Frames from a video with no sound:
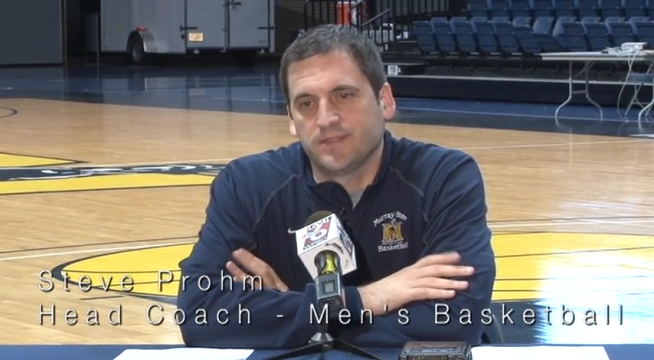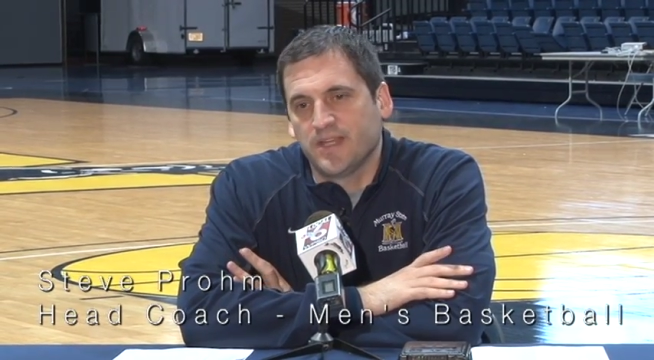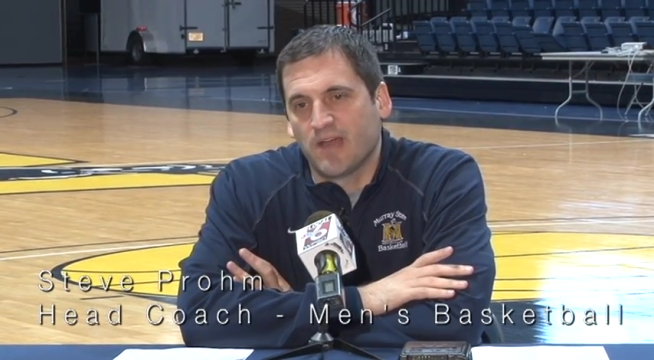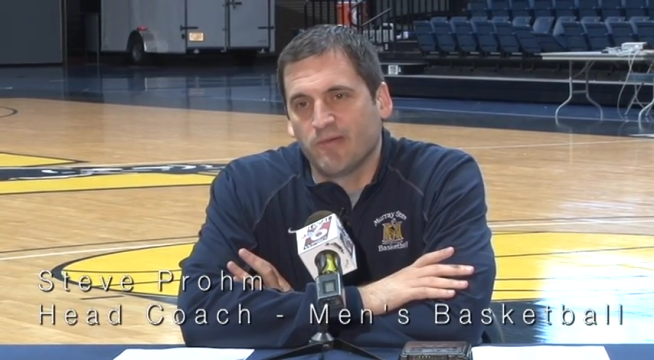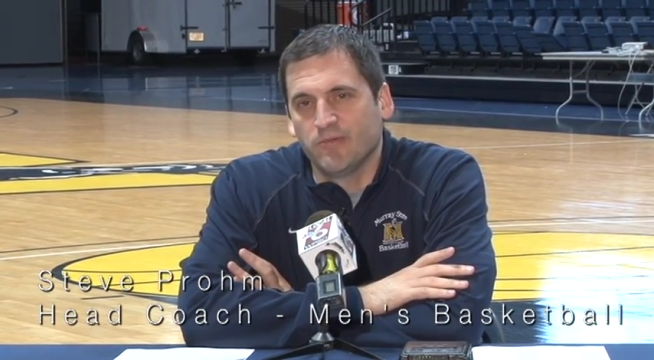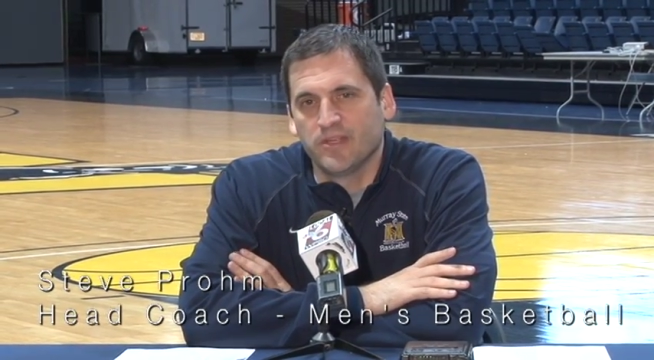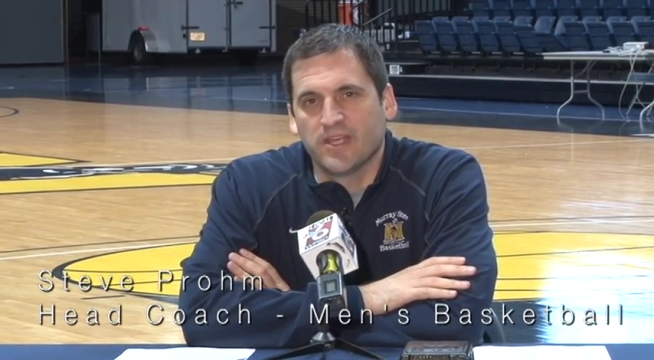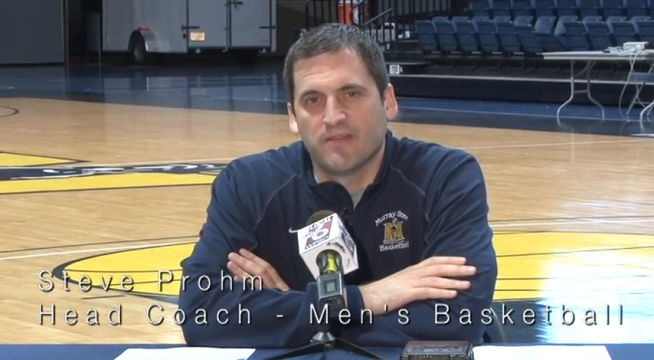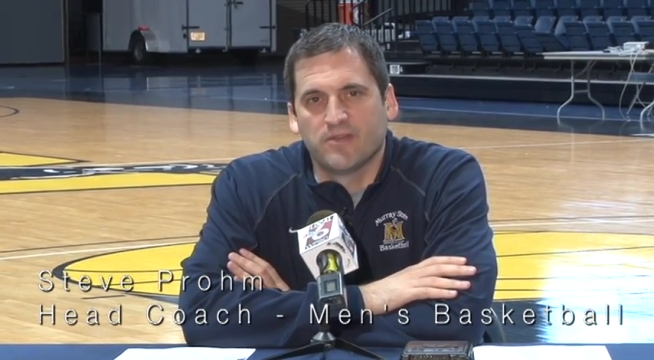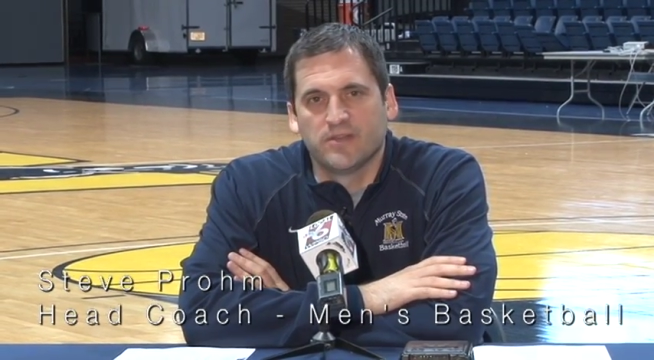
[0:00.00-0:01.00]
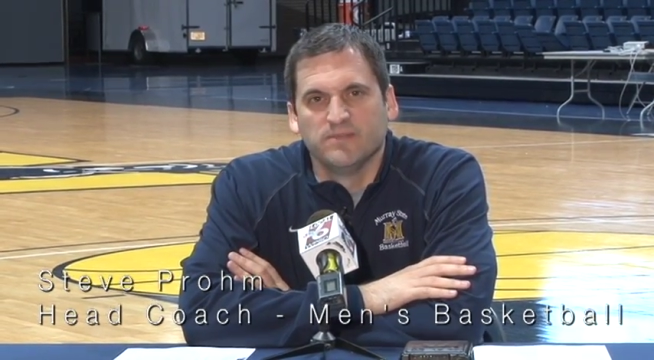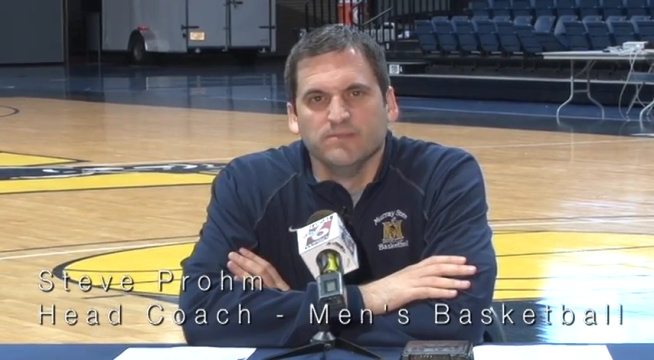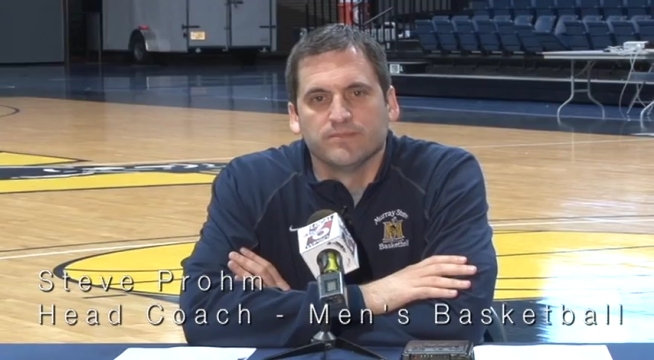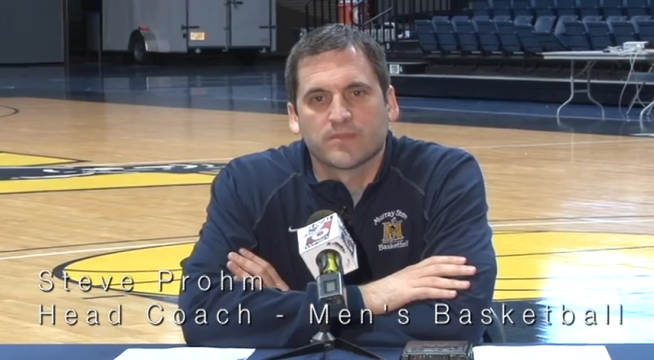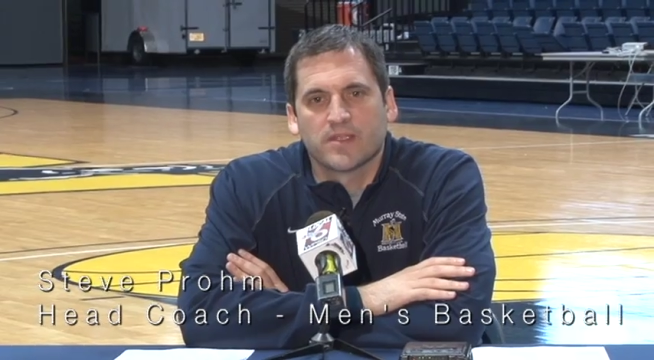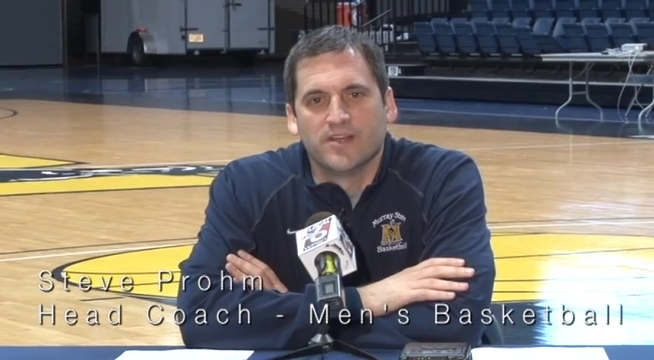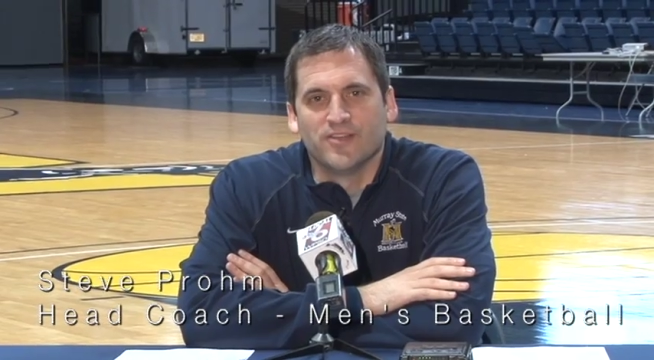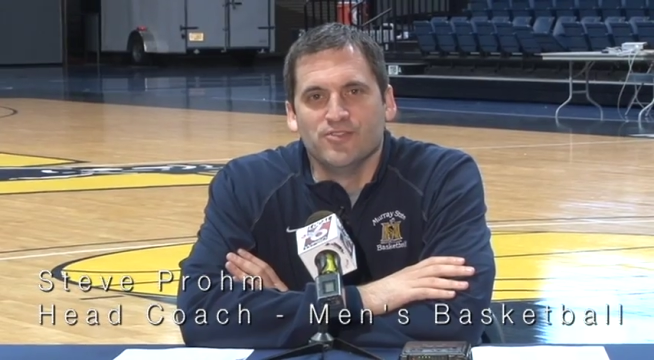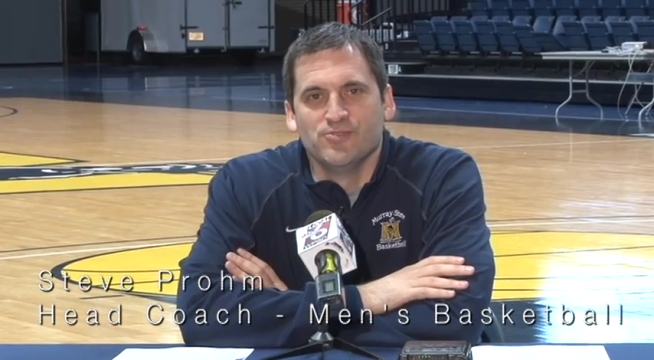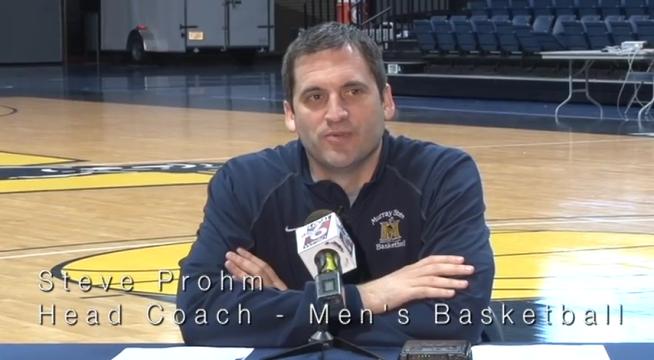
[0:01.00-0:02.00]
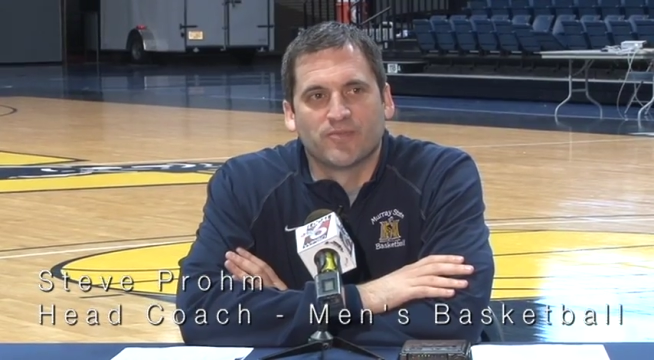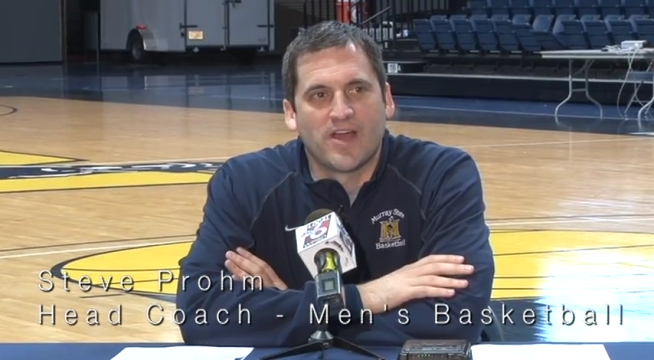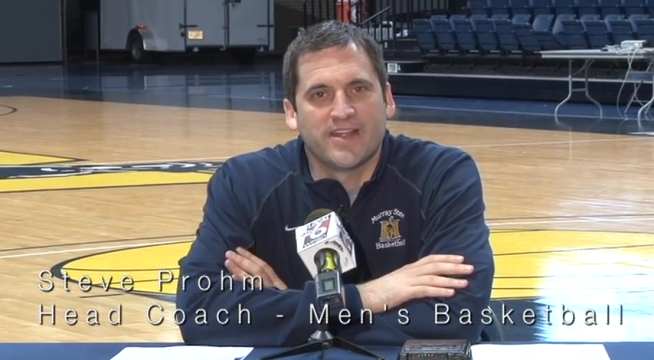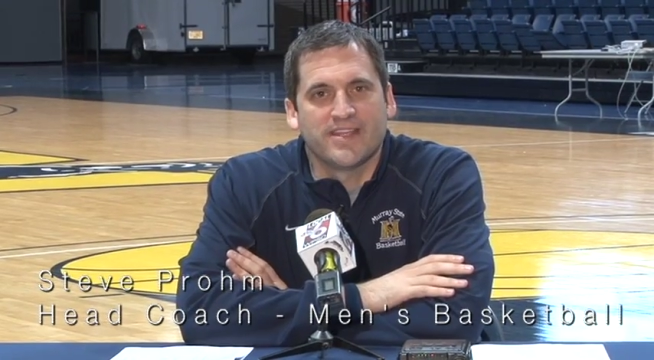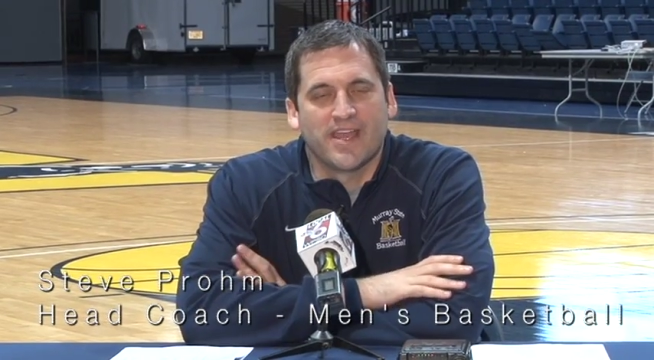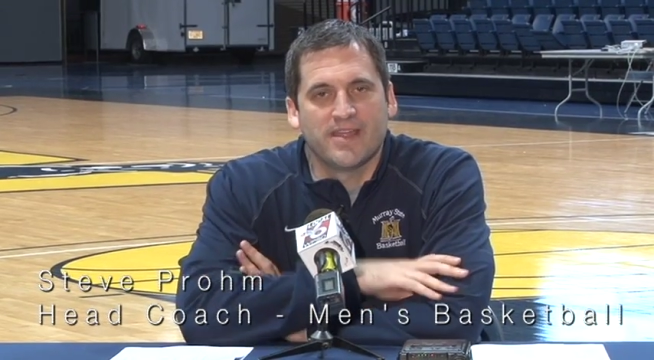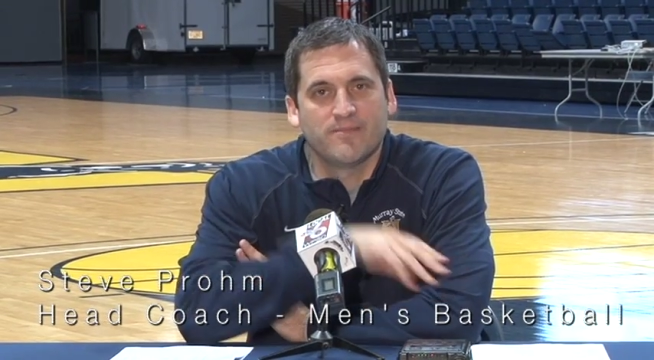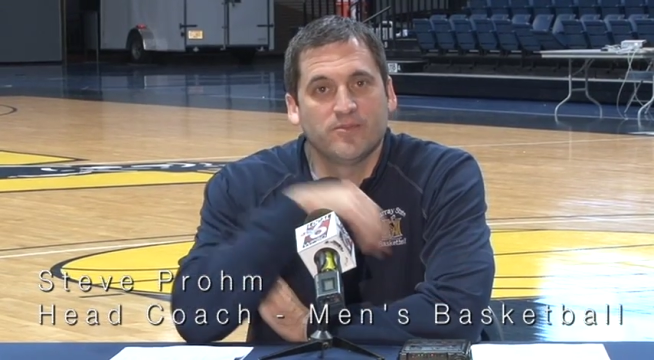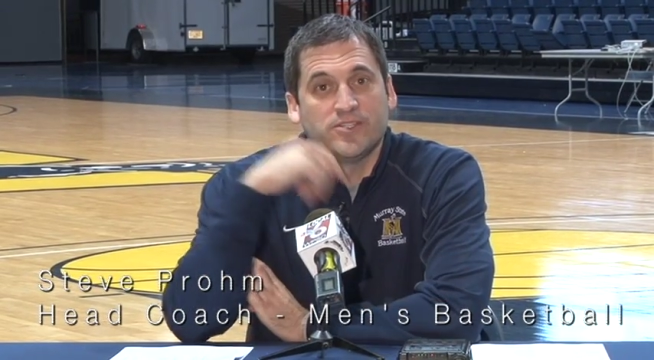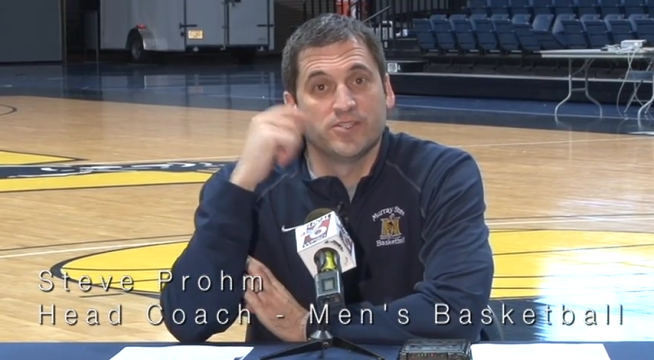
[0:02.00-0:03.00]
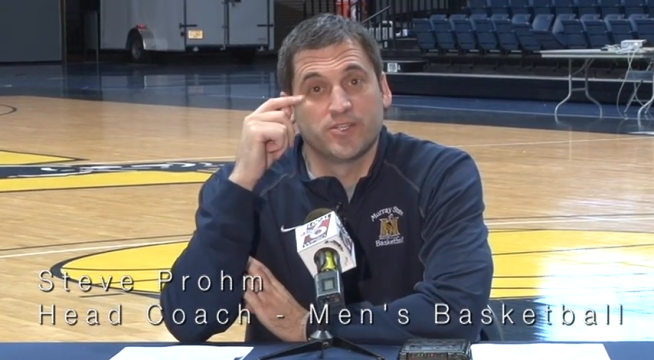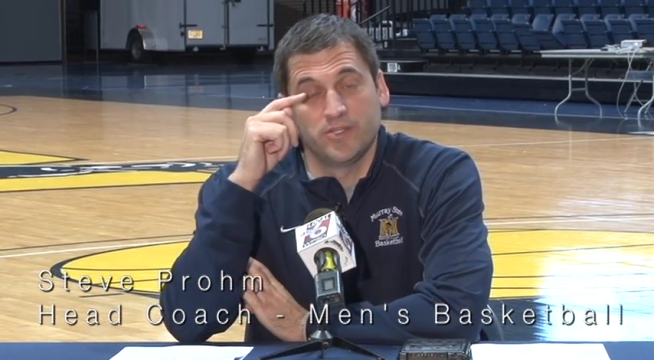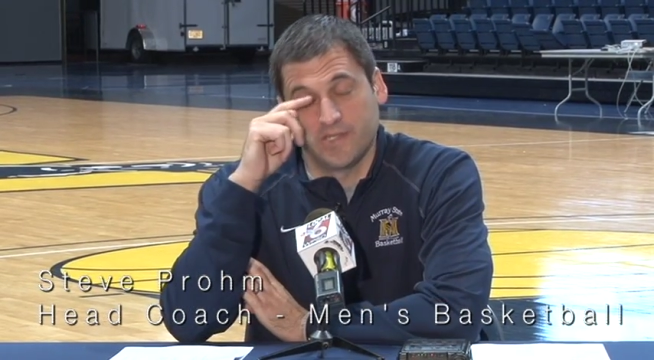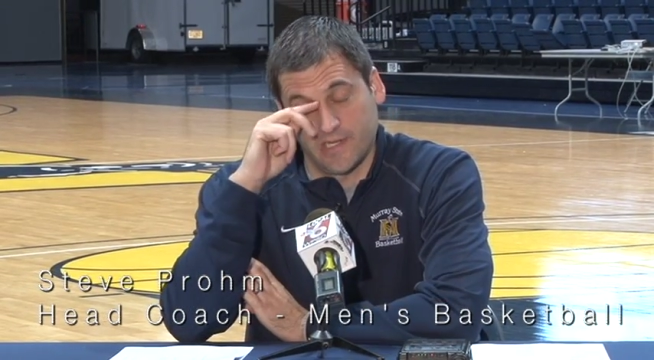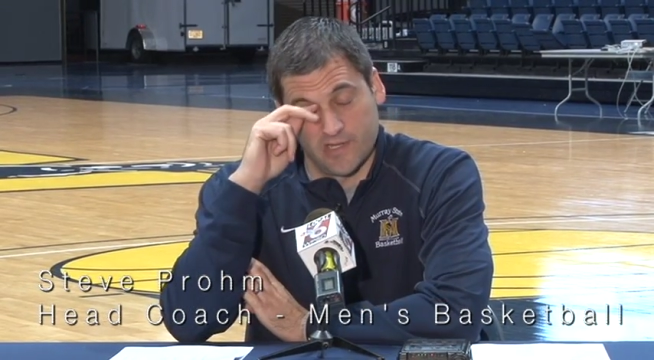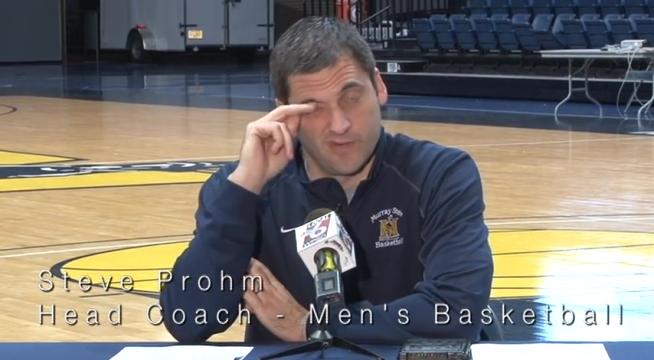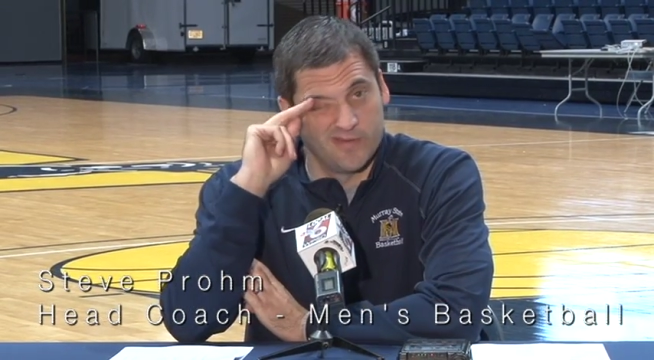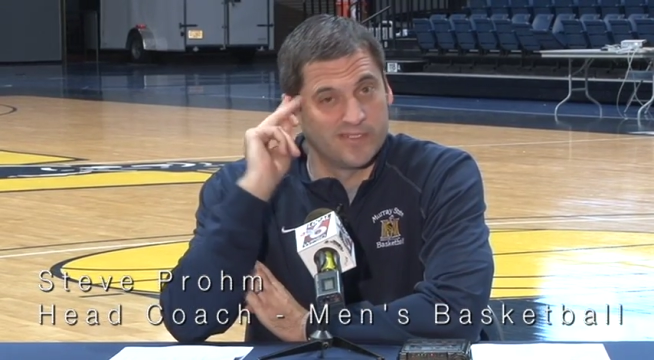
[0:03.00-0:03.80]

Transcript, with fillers: now we really have a unusual Friday game, which is a good thing though.